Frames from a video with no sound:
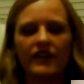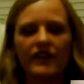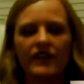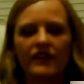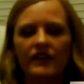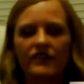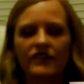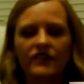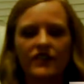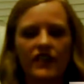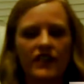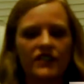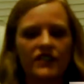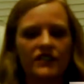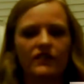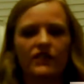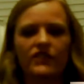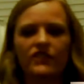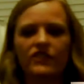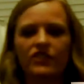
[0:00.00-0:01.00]
There's tons
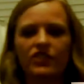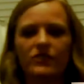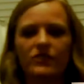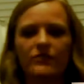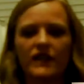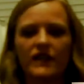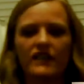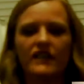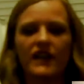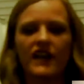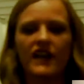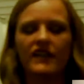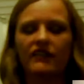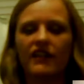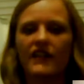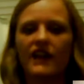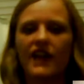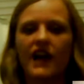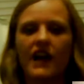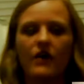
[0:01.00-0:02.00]
of research being done
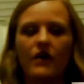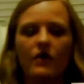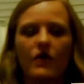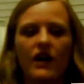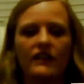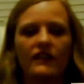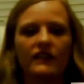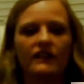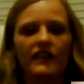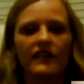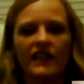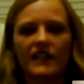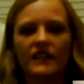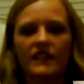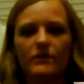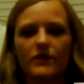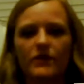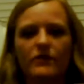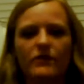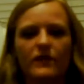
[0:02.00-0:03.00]
right now on the links
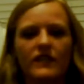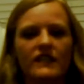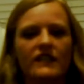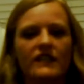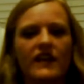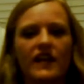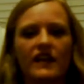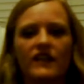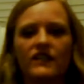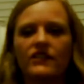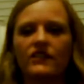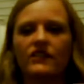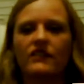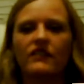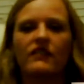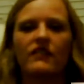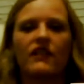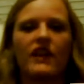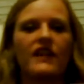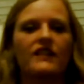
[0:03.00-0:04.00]
between
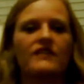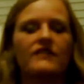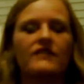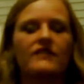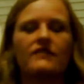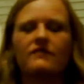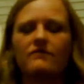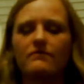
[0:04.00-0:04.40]
cancer and